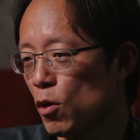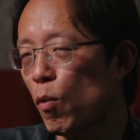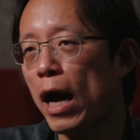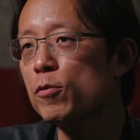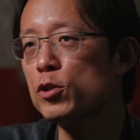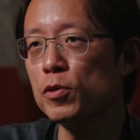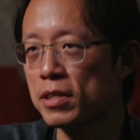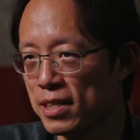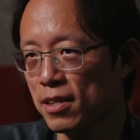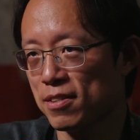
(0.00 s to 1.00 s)
why would you
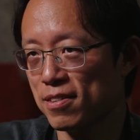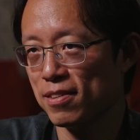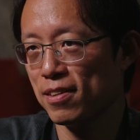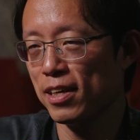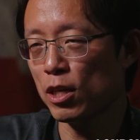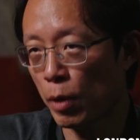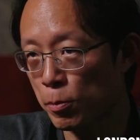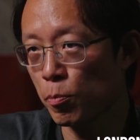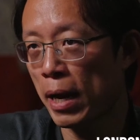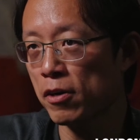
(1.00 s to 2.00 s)
exist in a
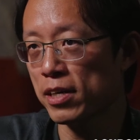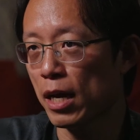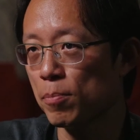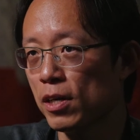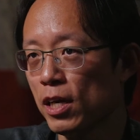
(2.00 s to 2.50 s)
Web2 paradigm